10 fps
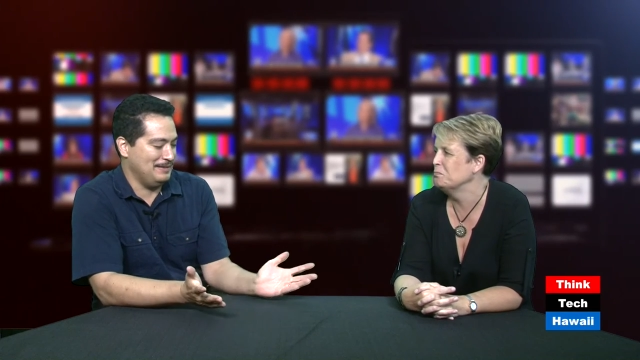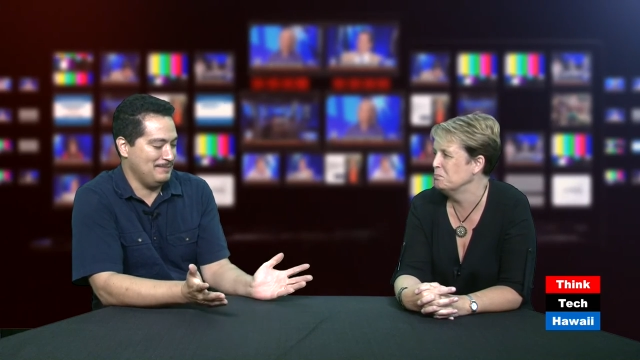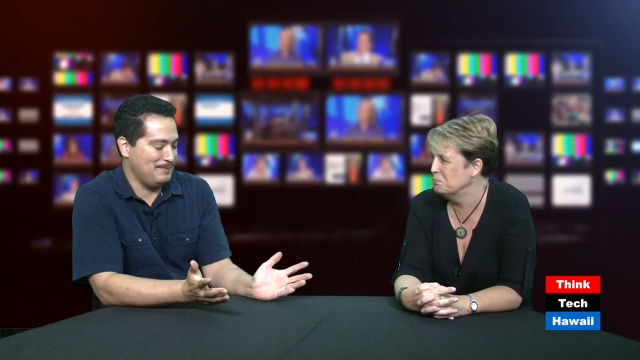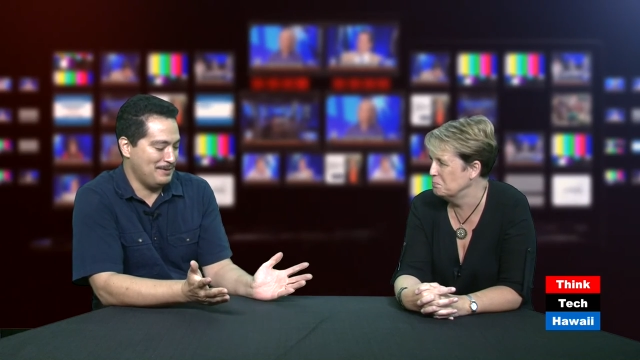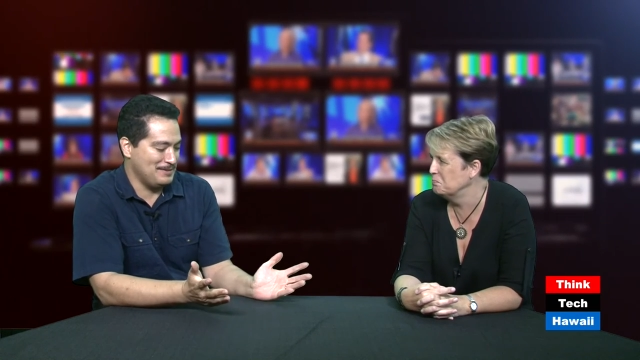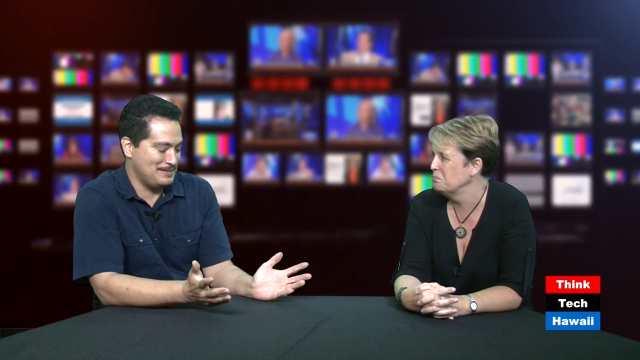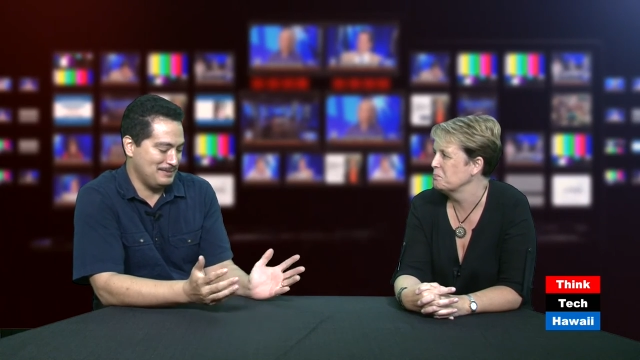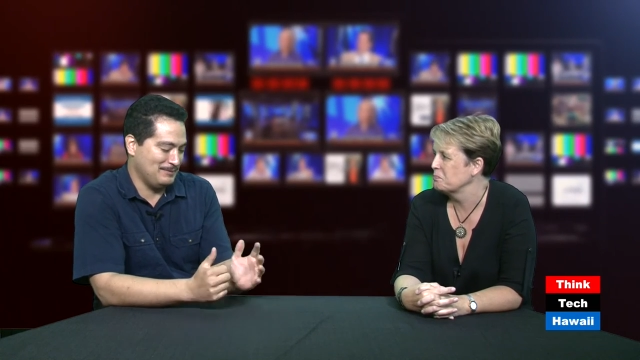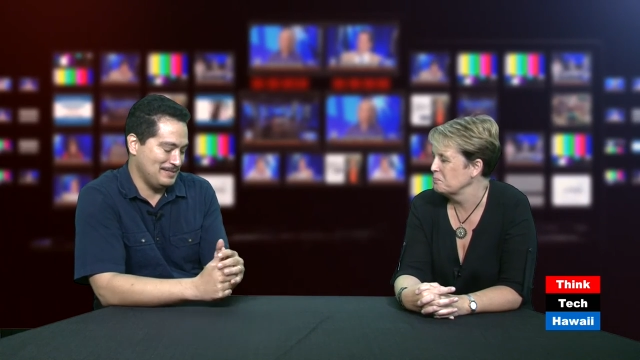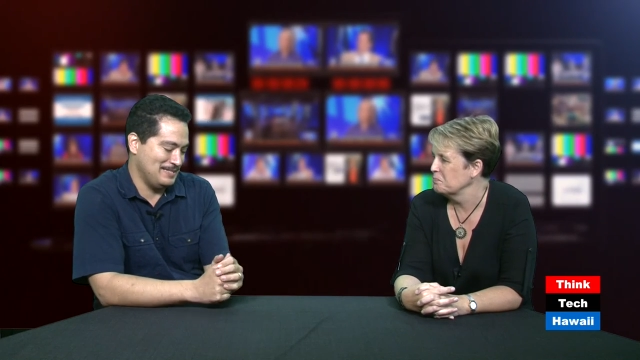Speaker 1: mm-hmm. comparison. Mm-hmm.
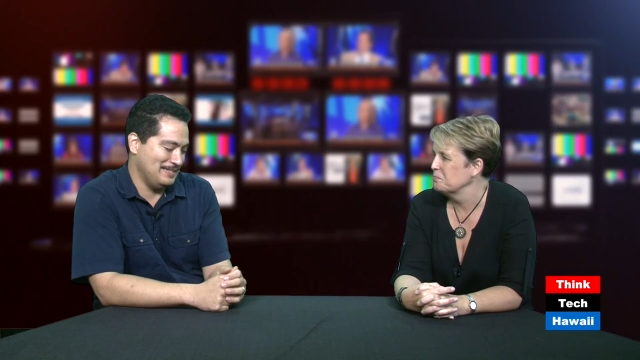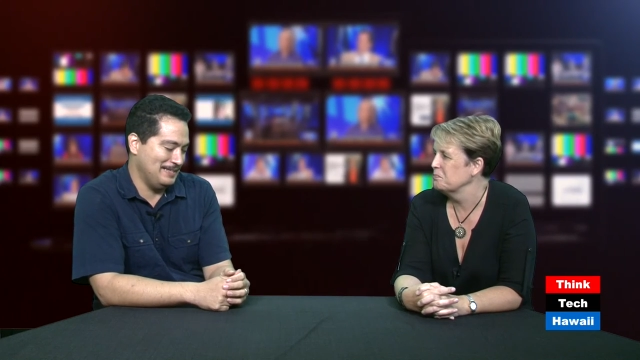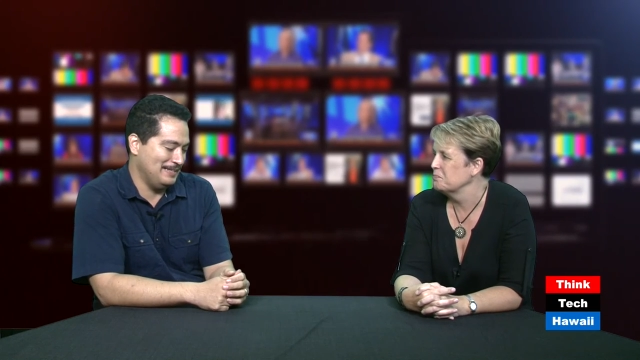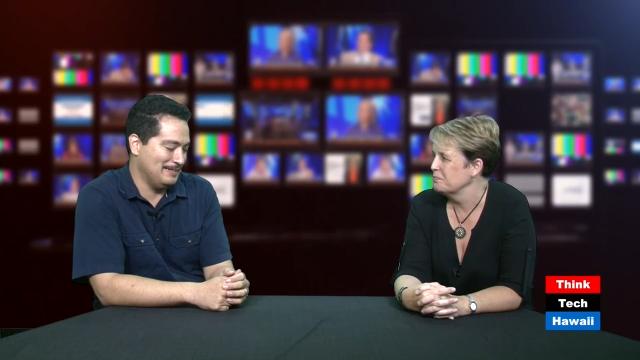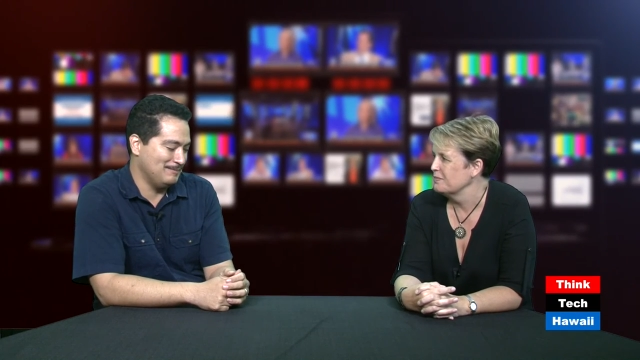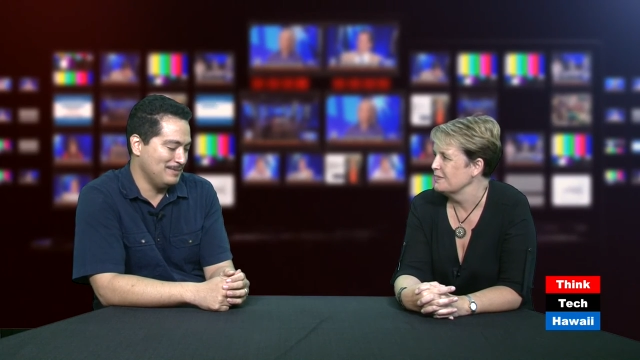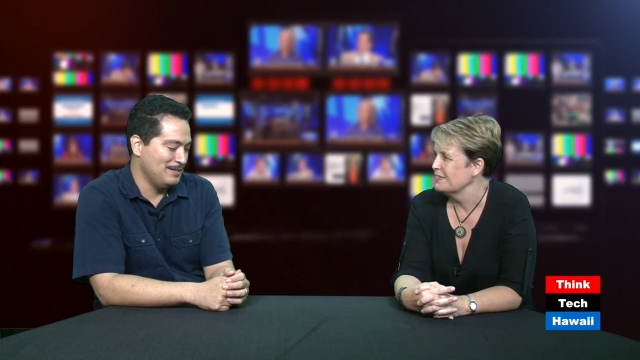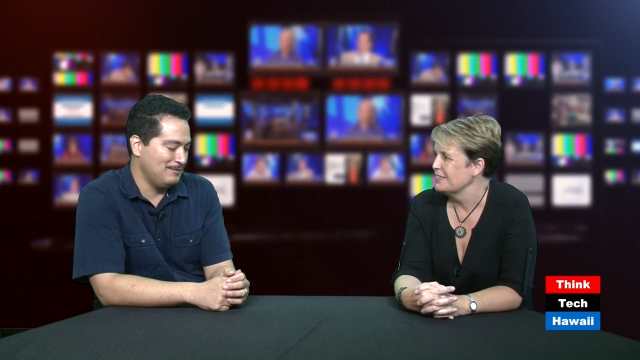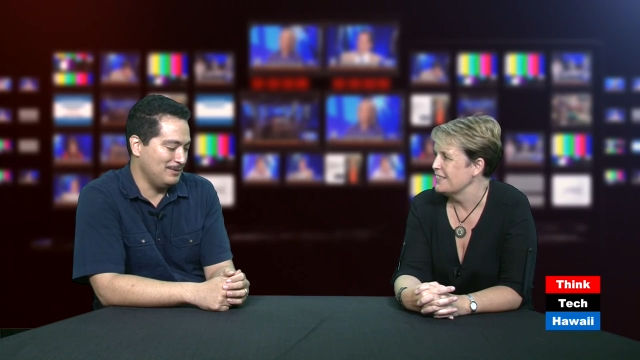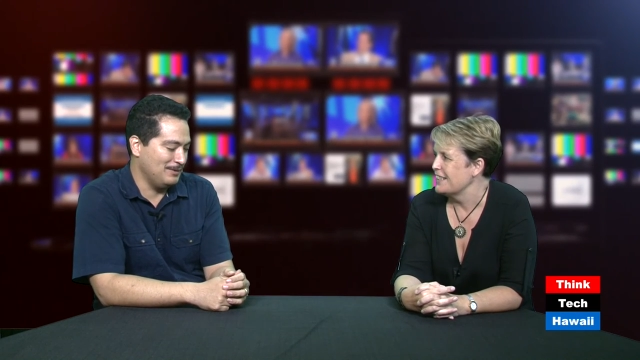What is it? the um,
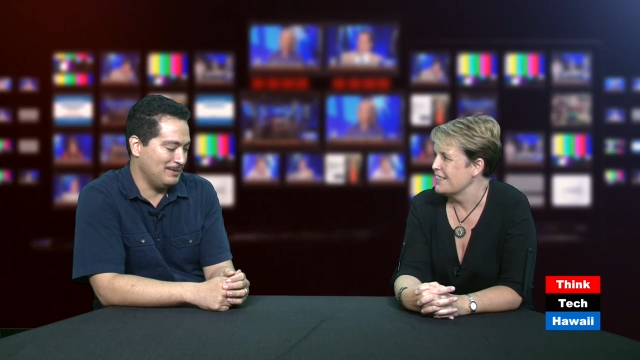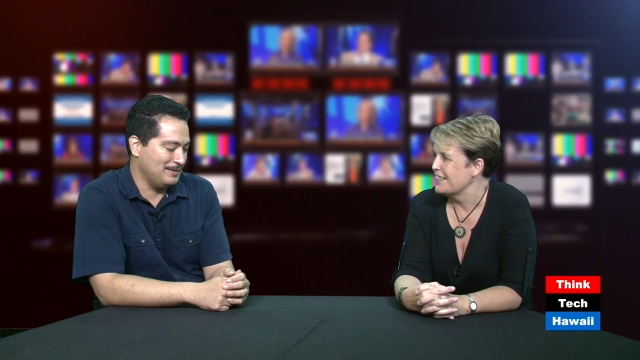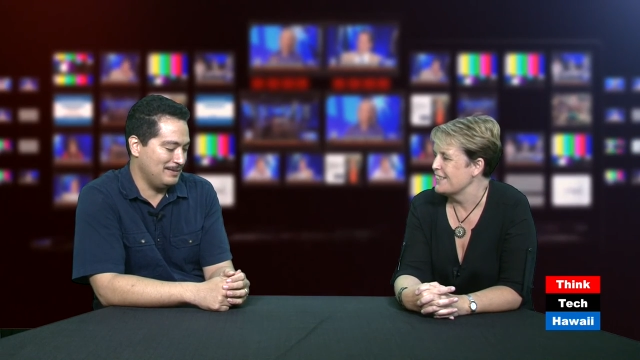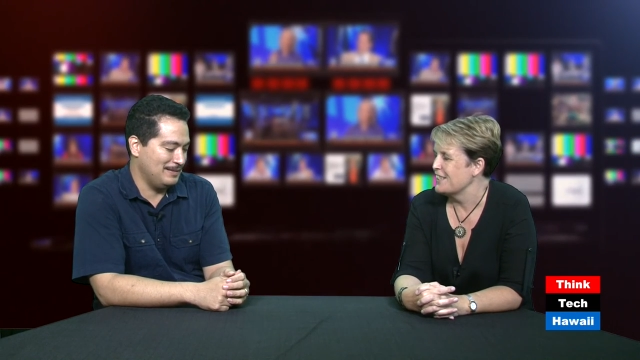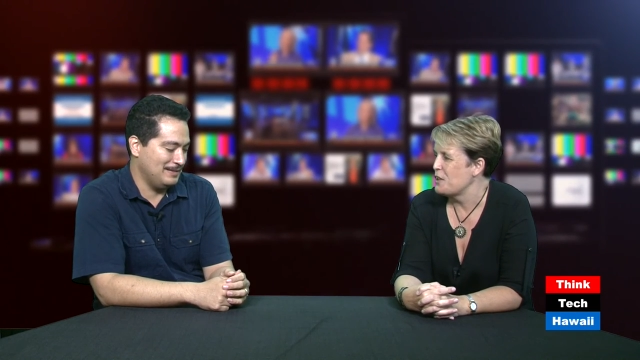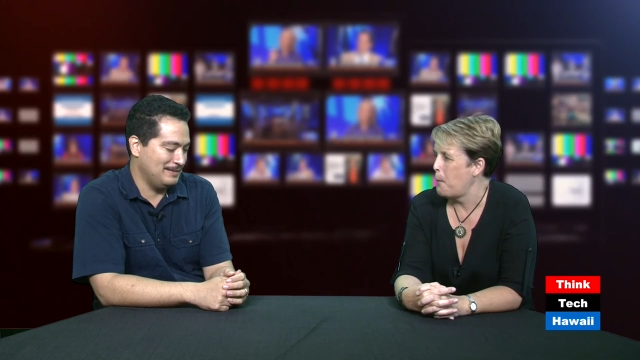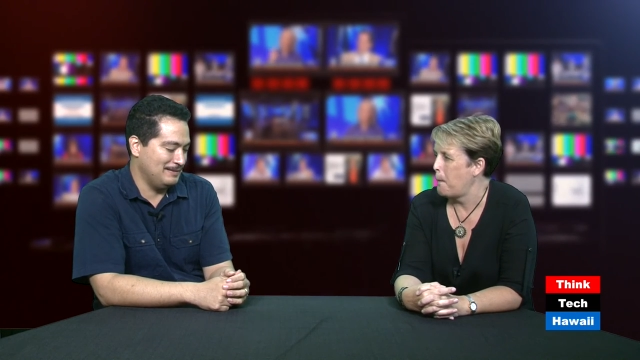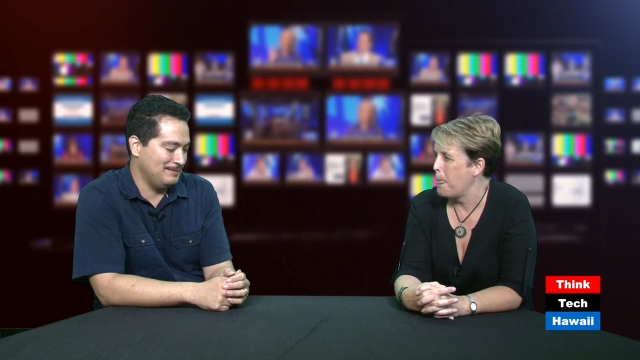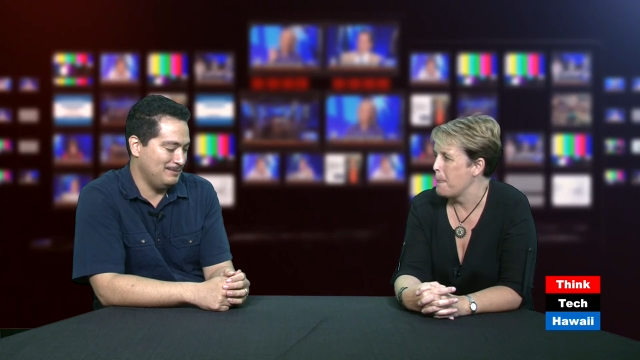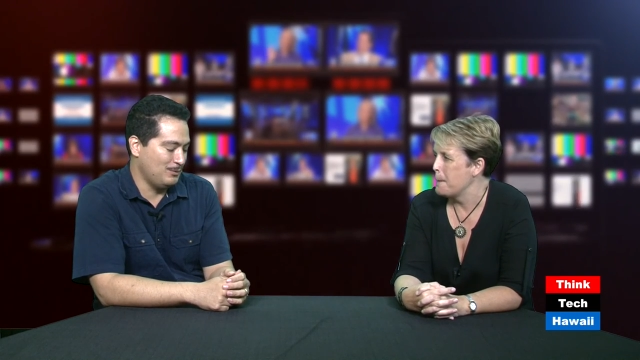if you look at
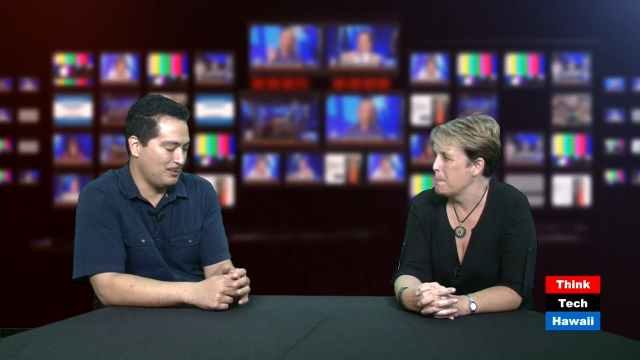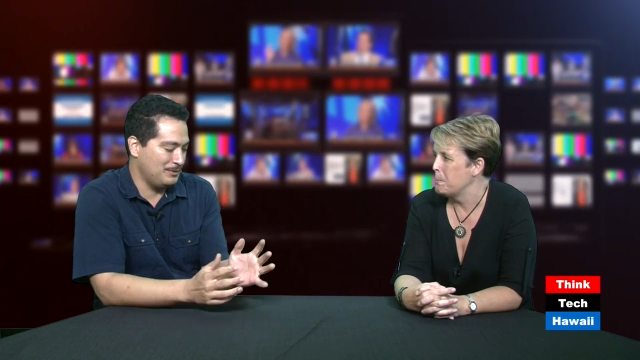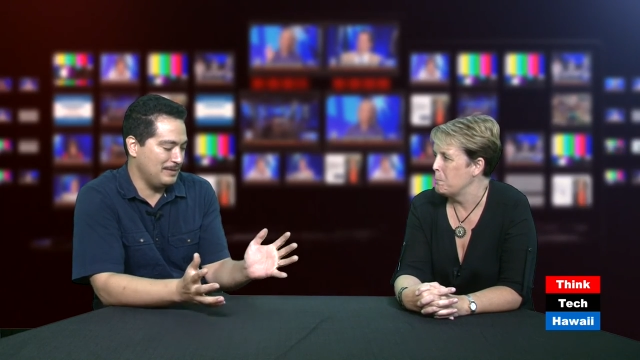the northern